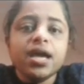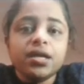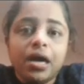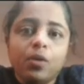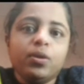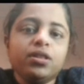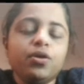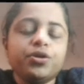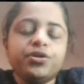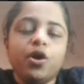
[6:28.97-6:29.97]
Now we'll
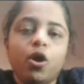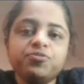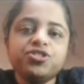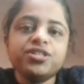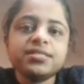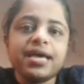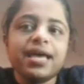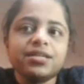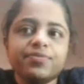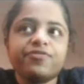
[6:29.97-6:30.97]
go to the options
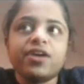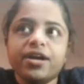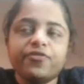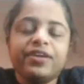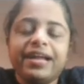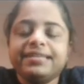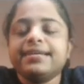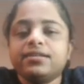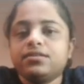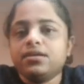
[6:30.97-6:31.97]
and we've kind of realized
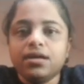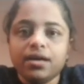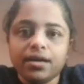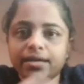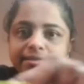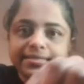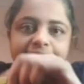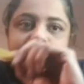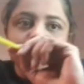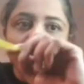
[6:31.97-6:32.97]
that it
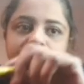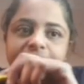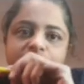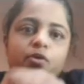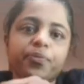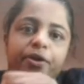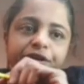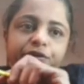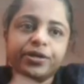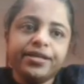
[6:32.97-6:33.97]
says what does
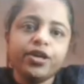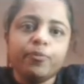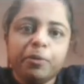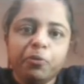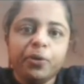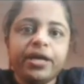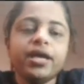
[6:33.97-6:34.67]
opioid do in the human body.